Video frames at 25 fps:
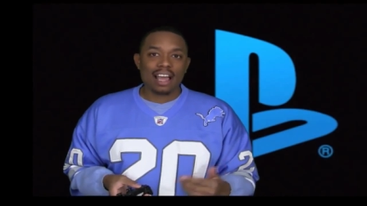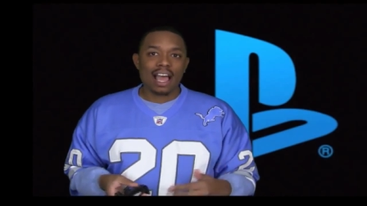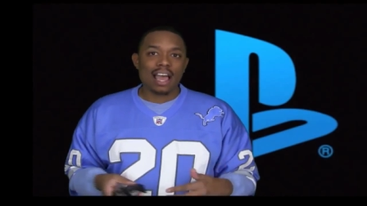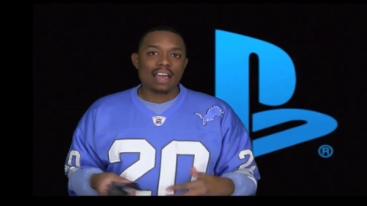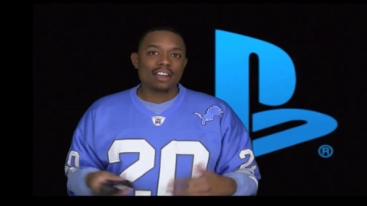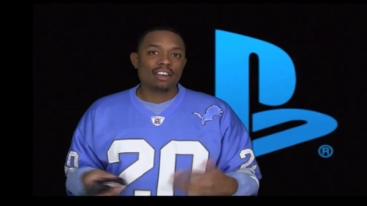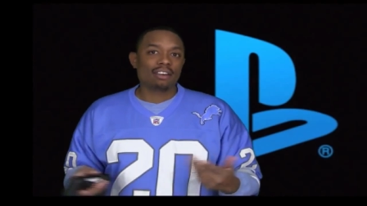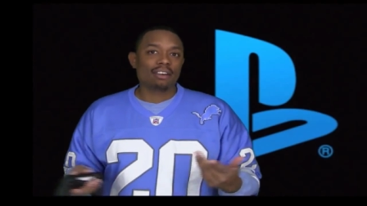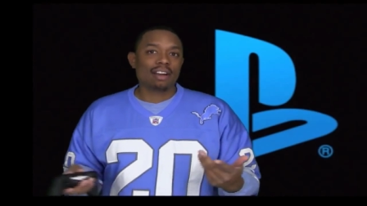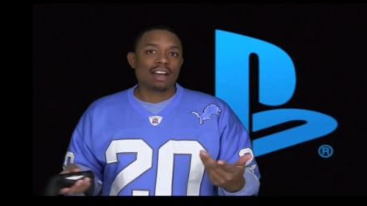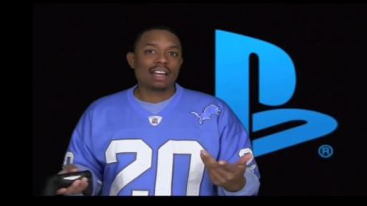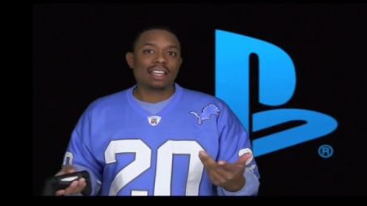
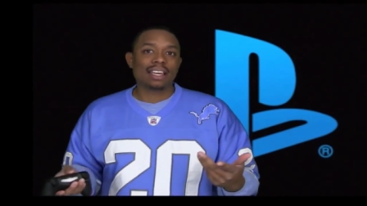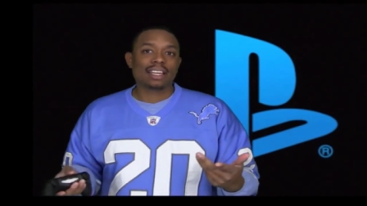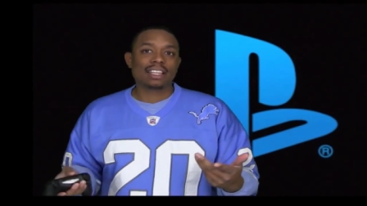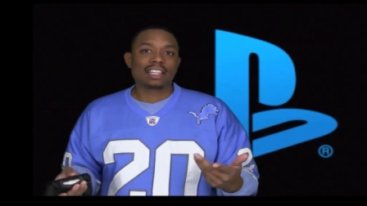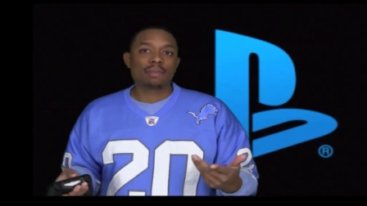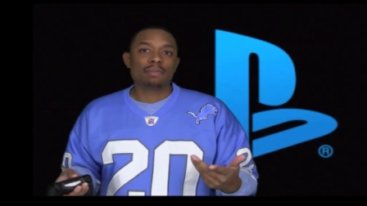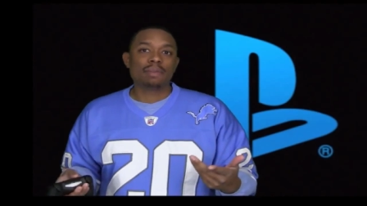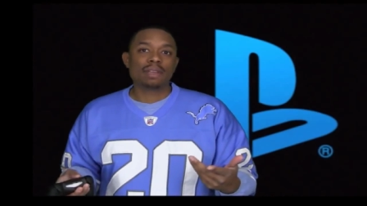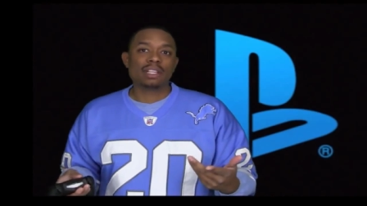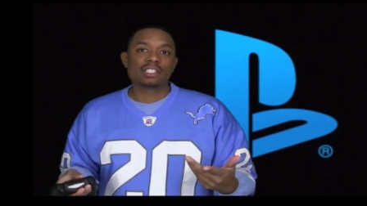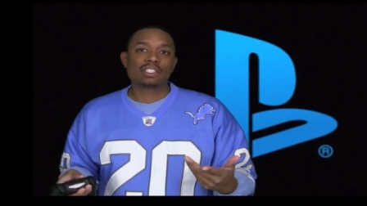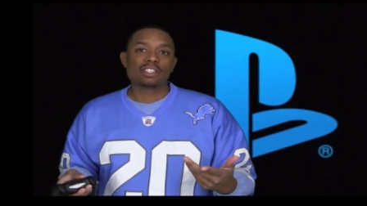I know I like
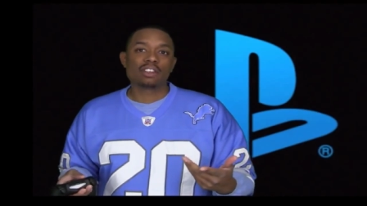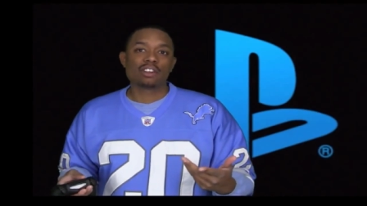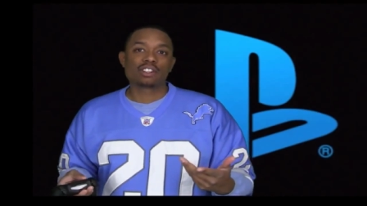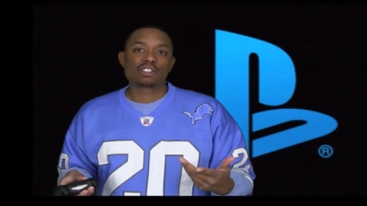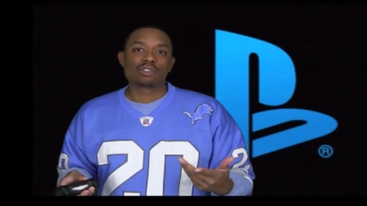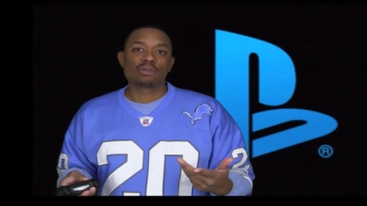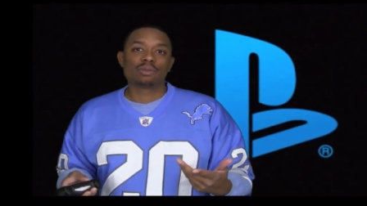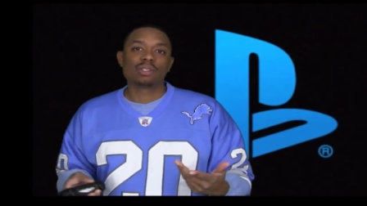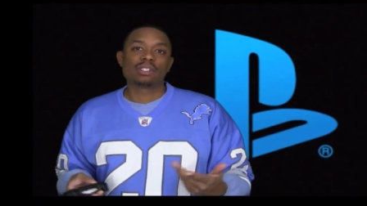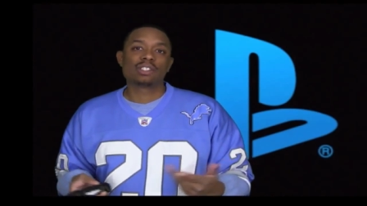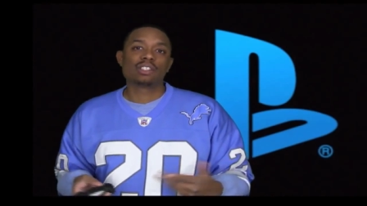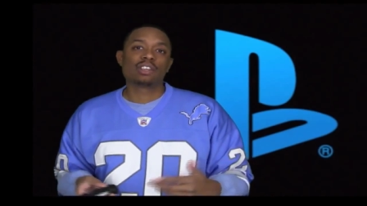to be
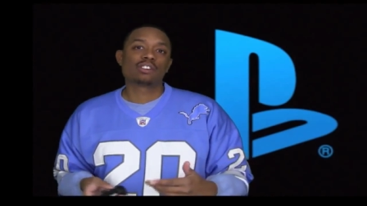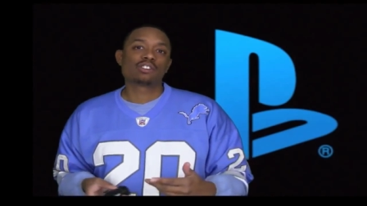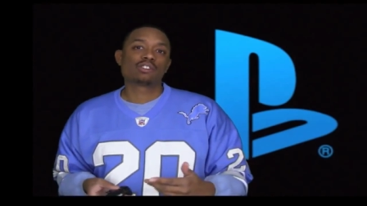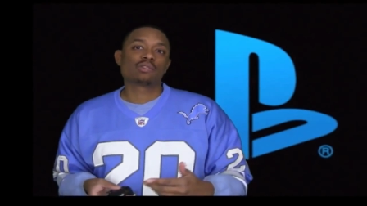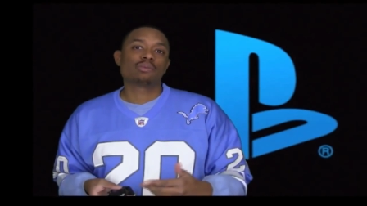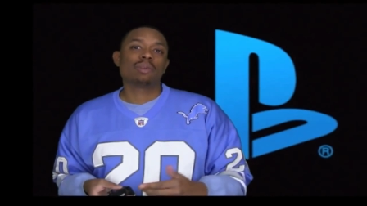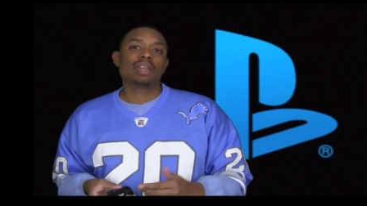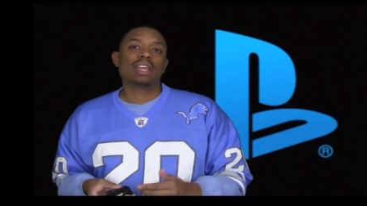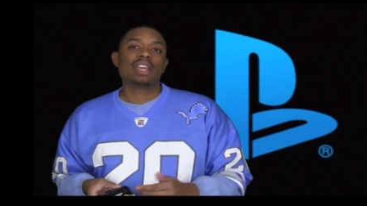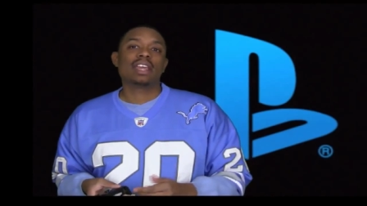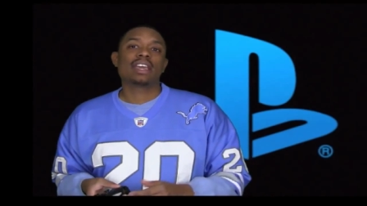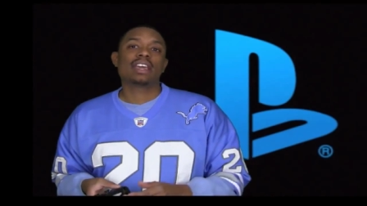social with
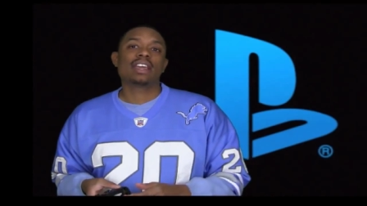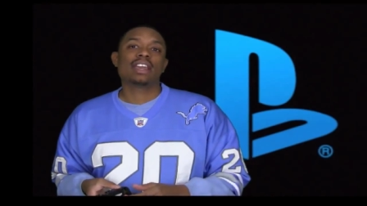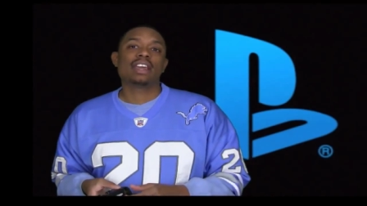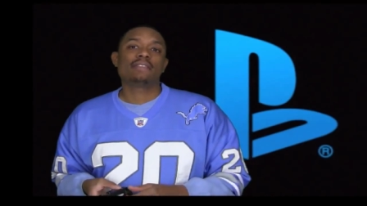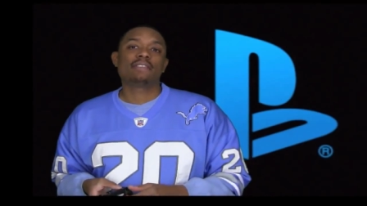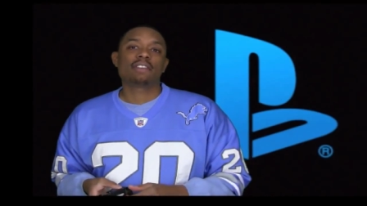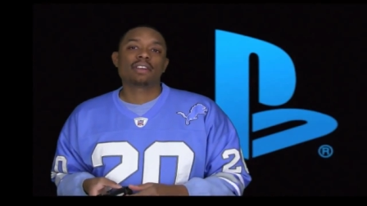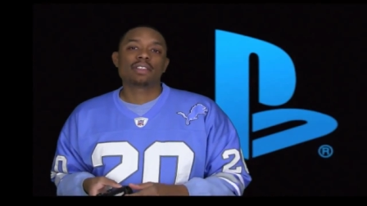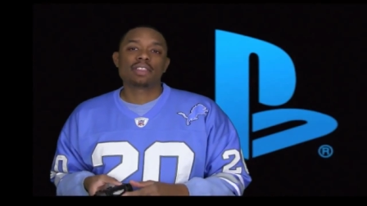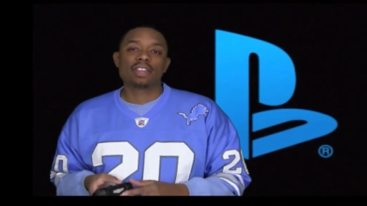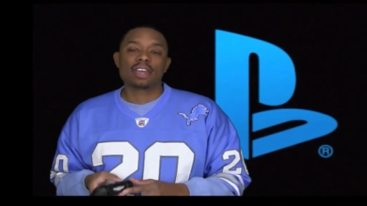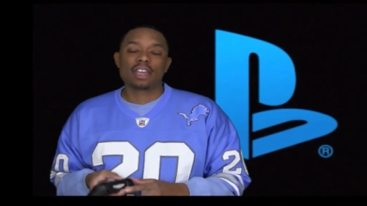social media and
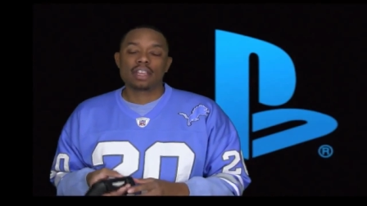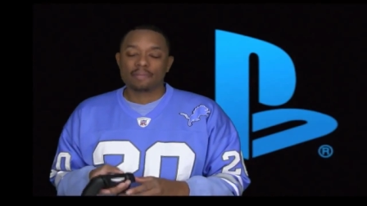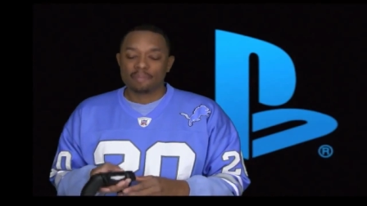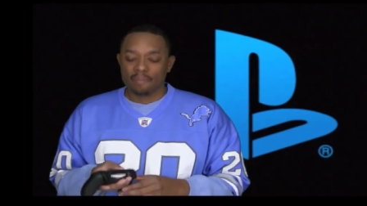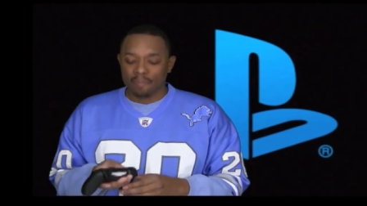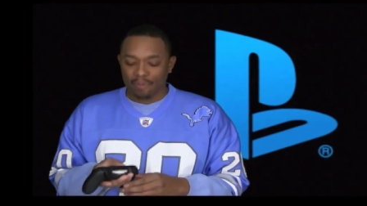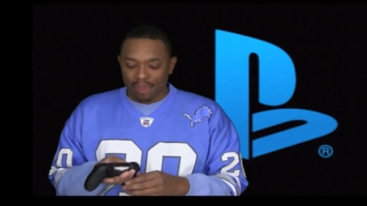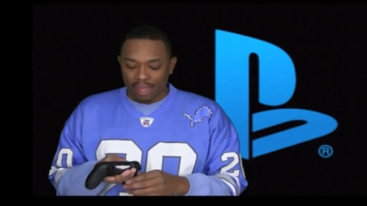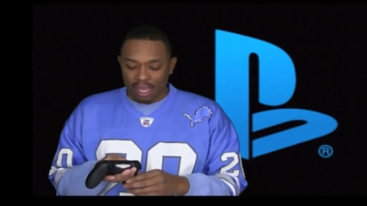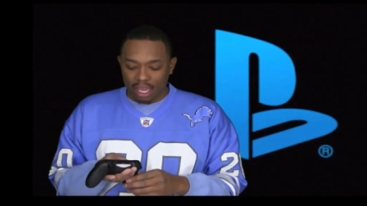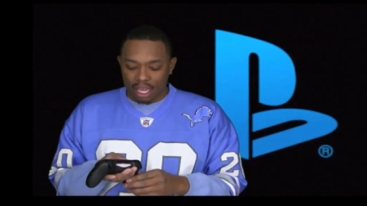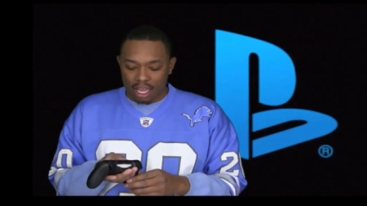everything.
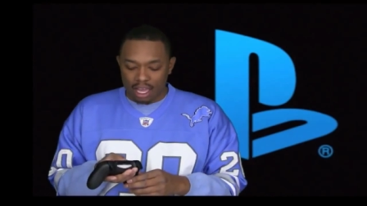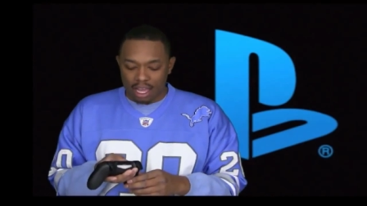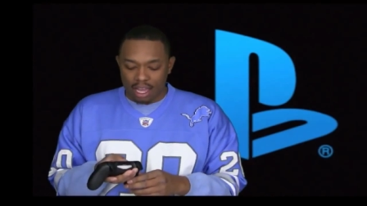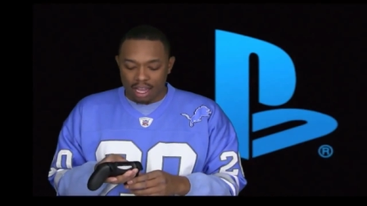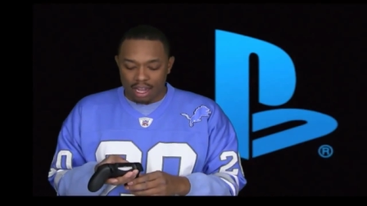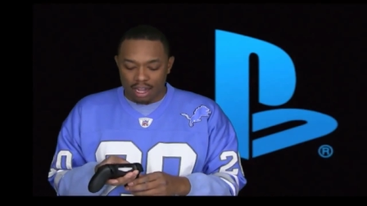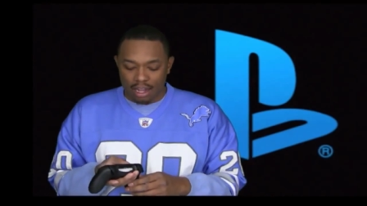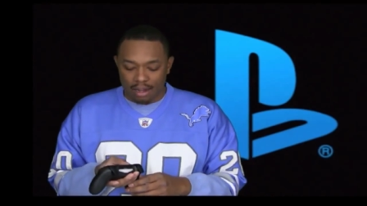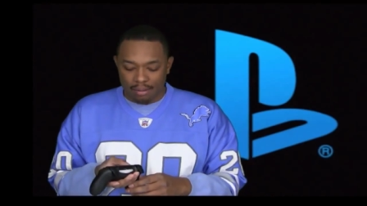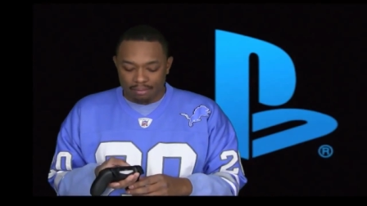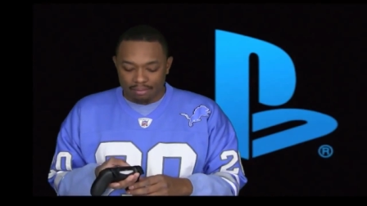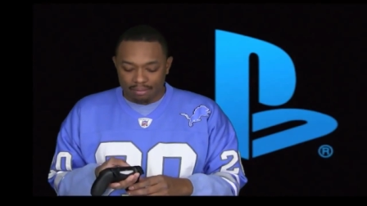
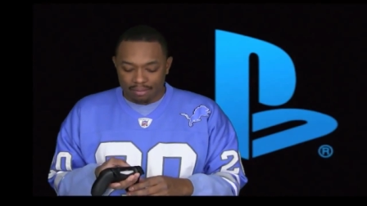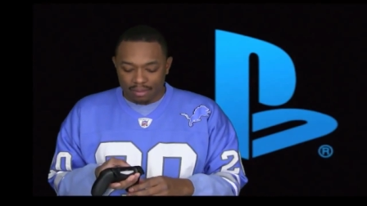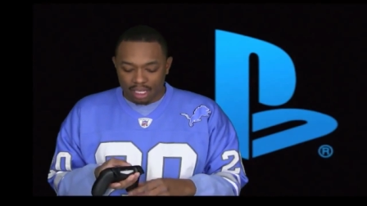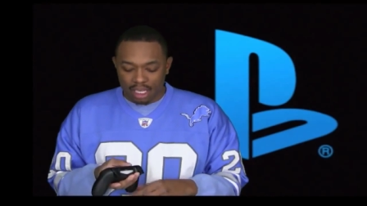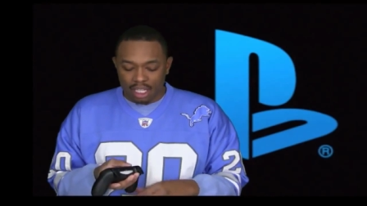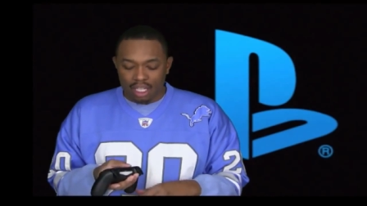I